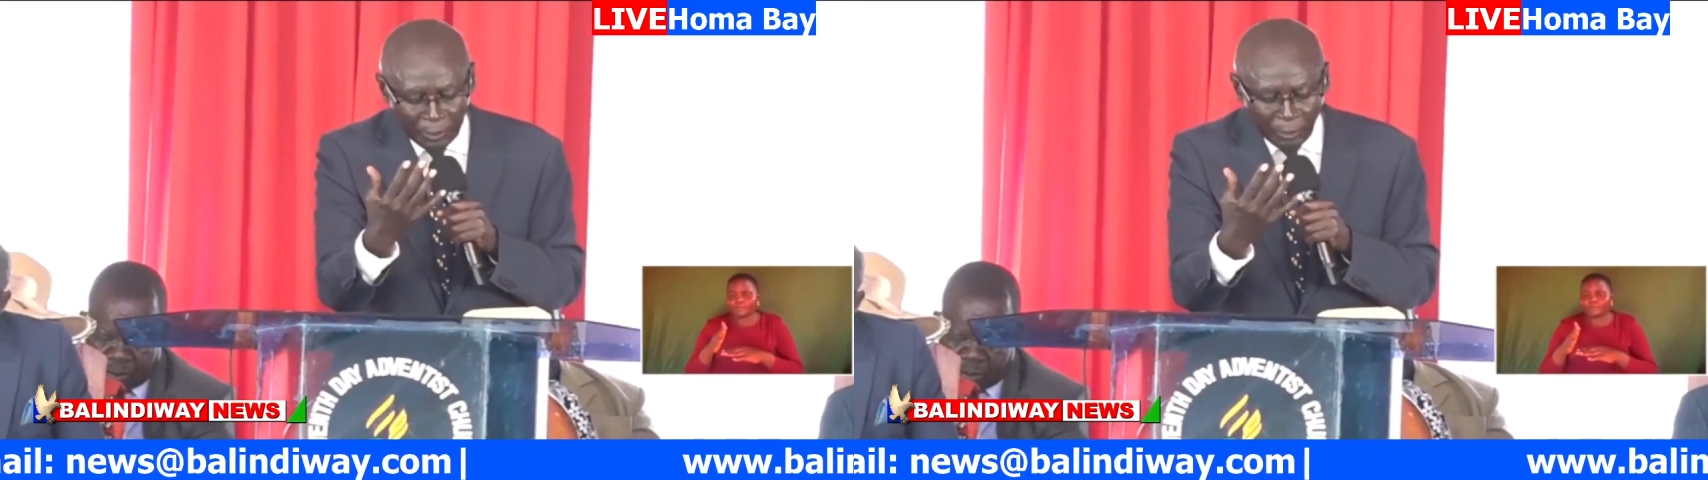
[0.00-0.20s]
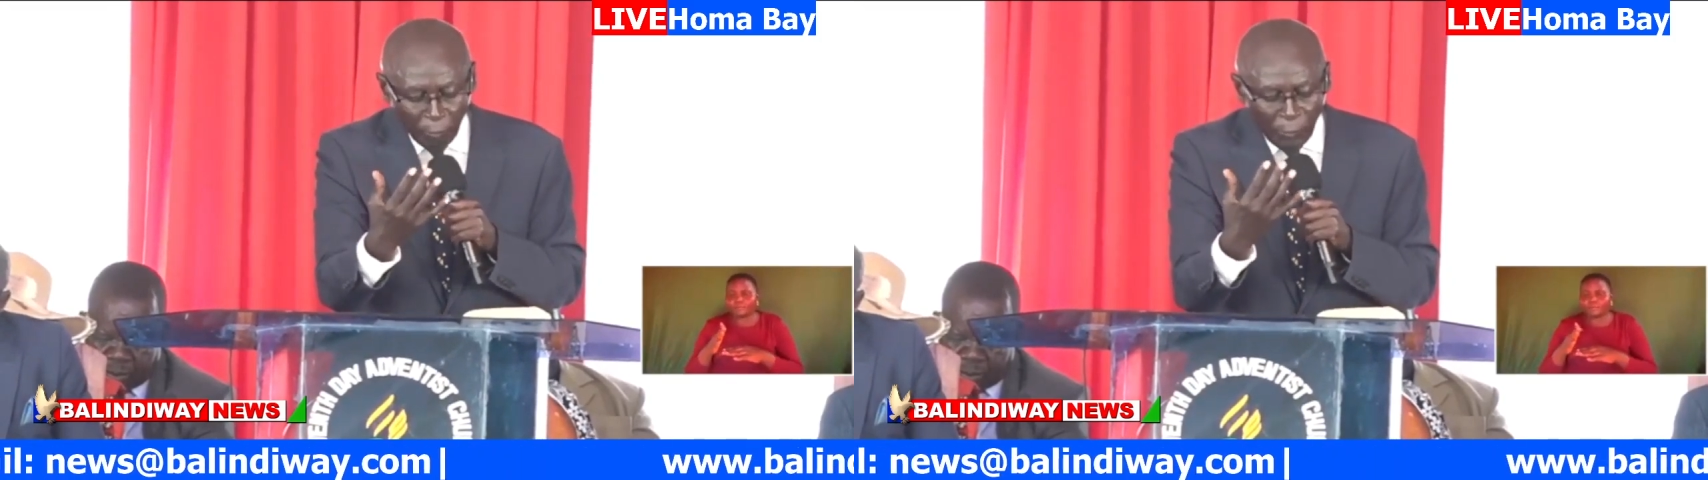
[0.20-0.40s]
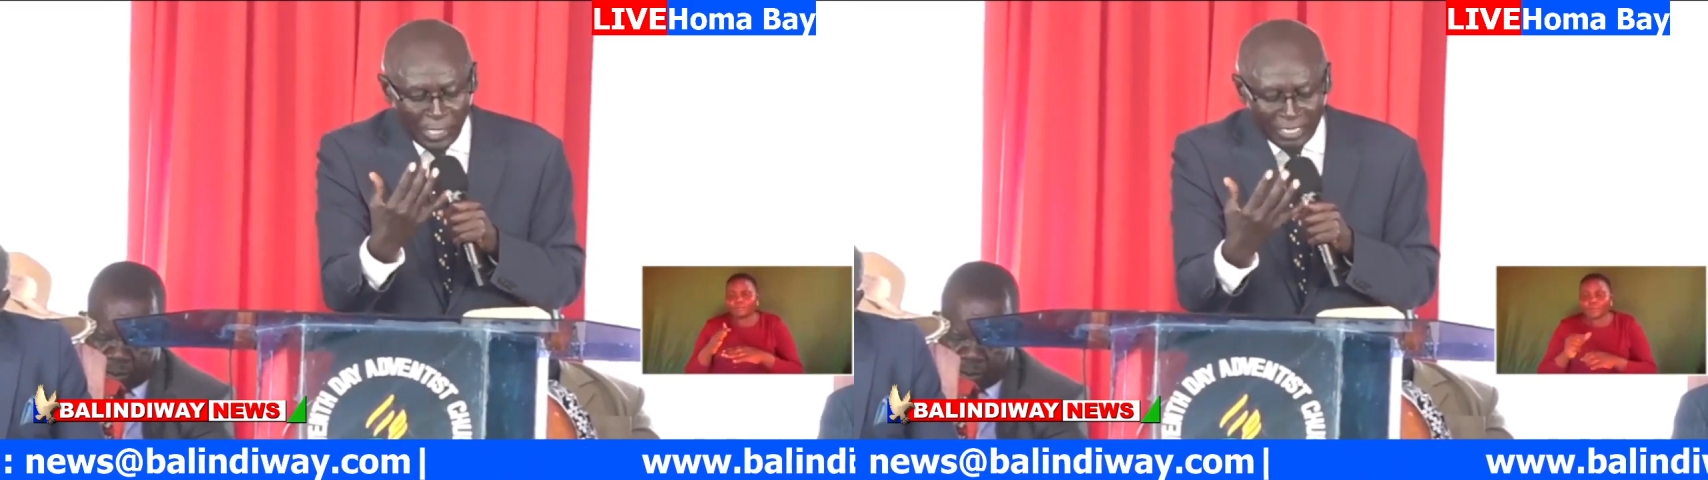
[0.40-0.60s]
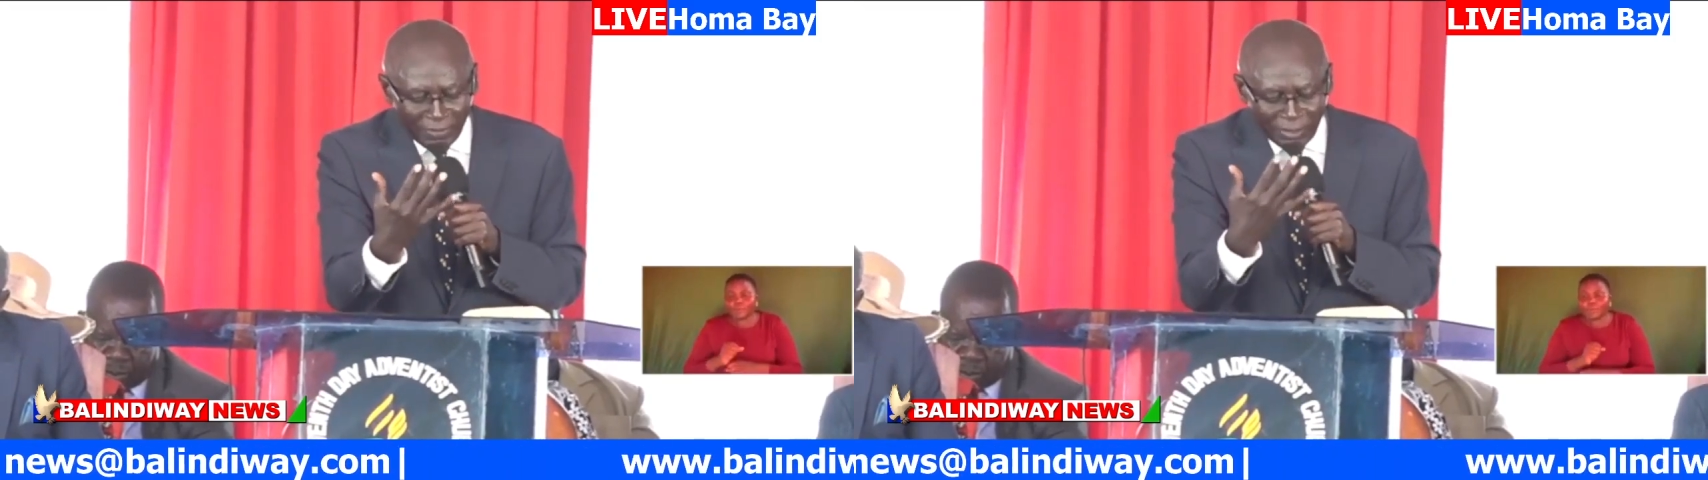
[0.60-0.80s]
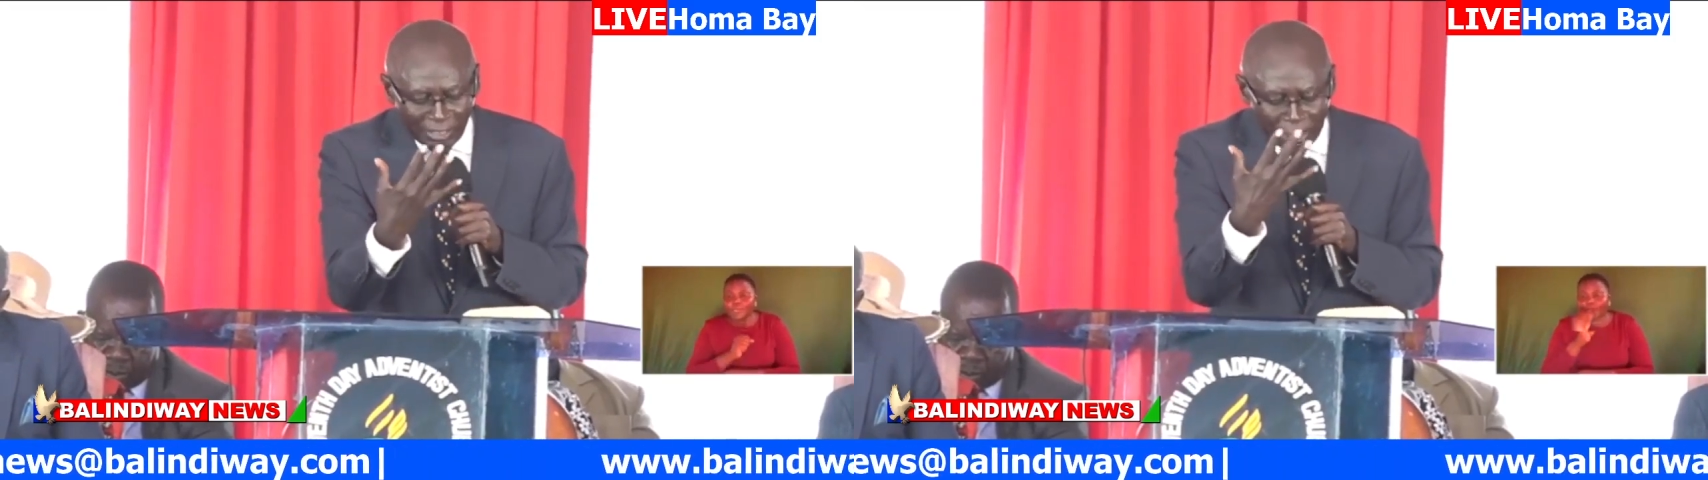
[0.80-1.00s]
We are
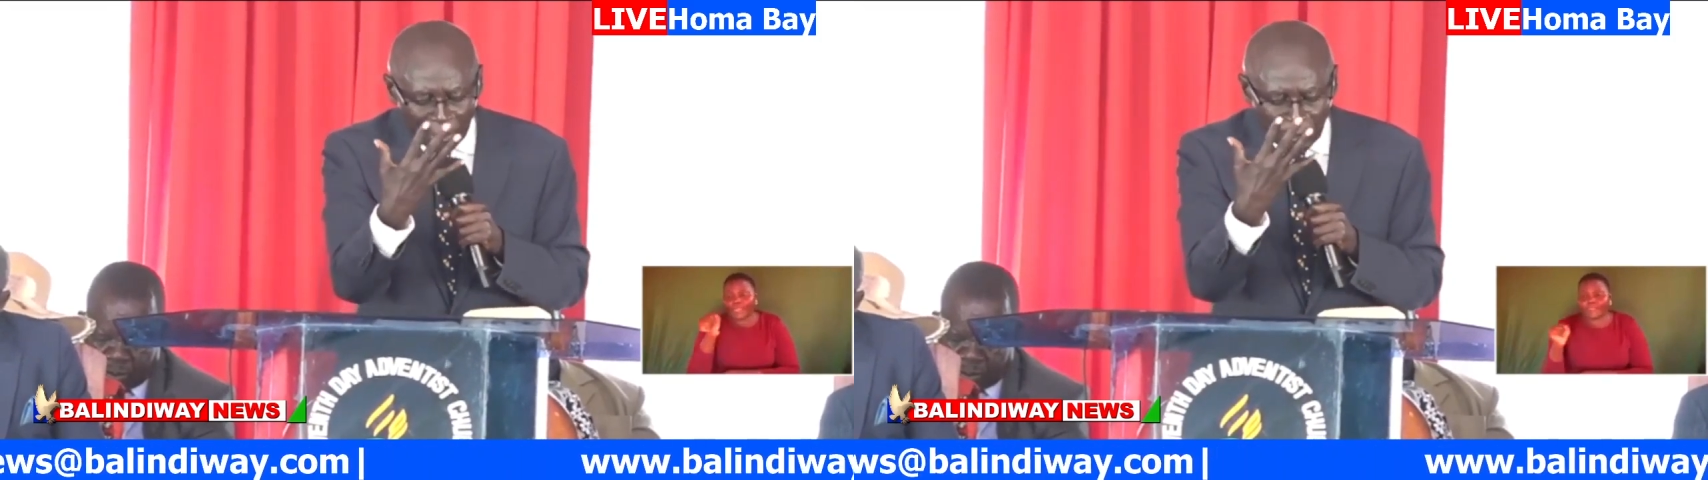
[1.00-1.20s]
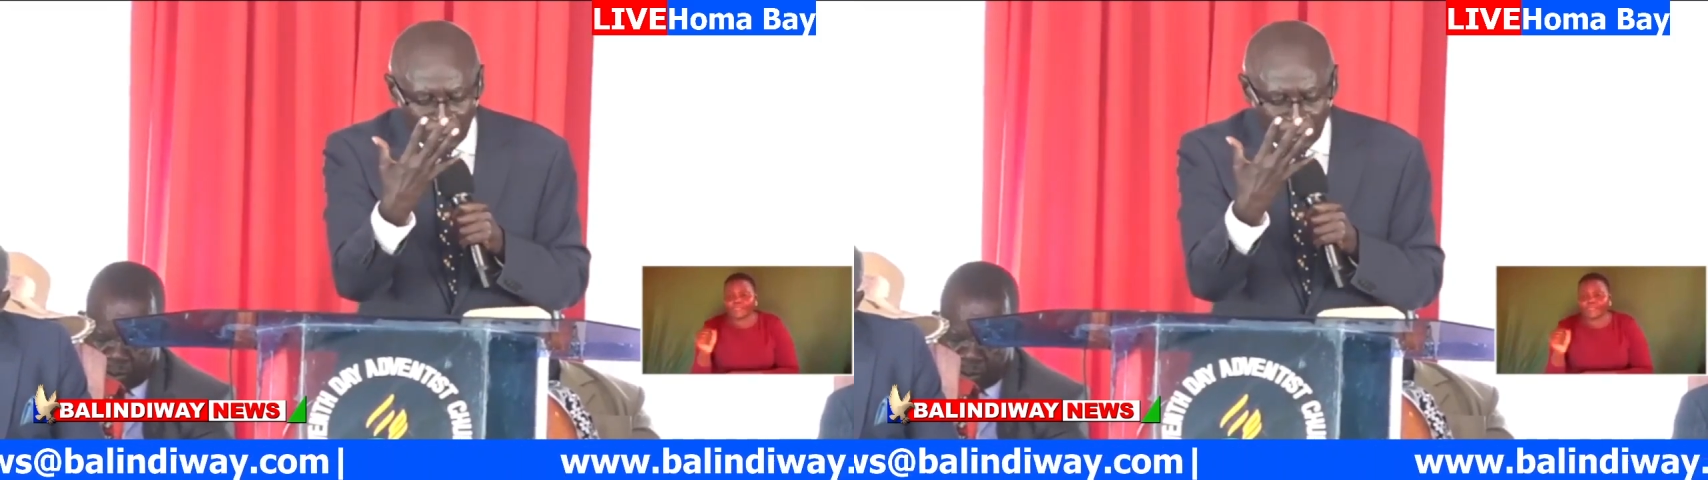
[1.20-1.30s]
the reason